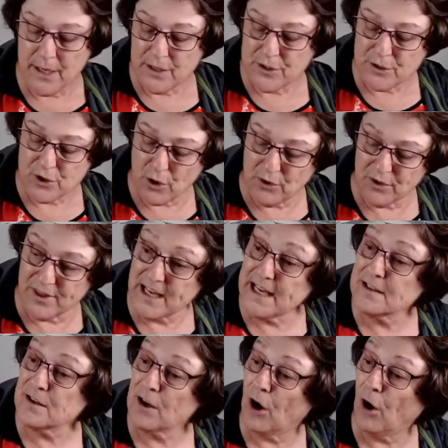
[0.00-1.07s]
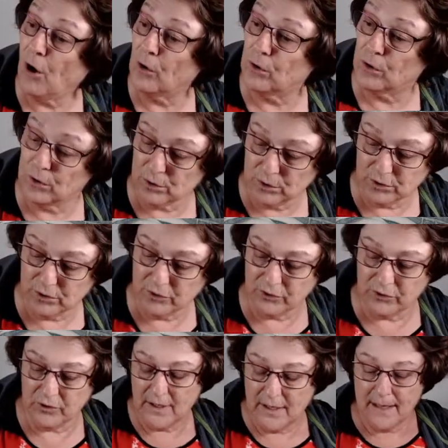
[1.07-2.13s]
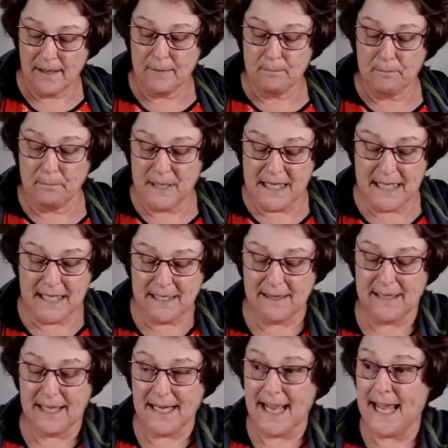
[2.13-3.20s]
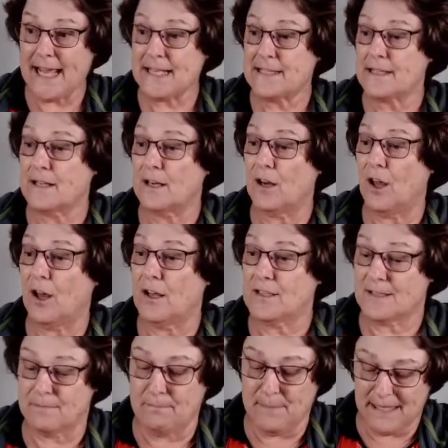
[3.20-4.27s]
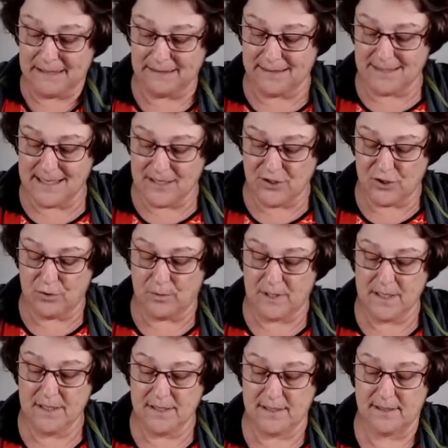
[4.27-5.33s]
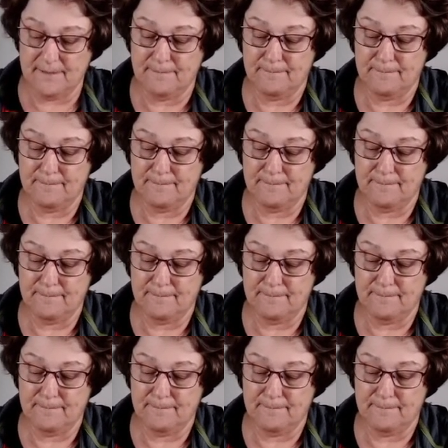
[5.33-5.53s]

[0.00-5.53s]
So these holes mean that as the glass melts into it,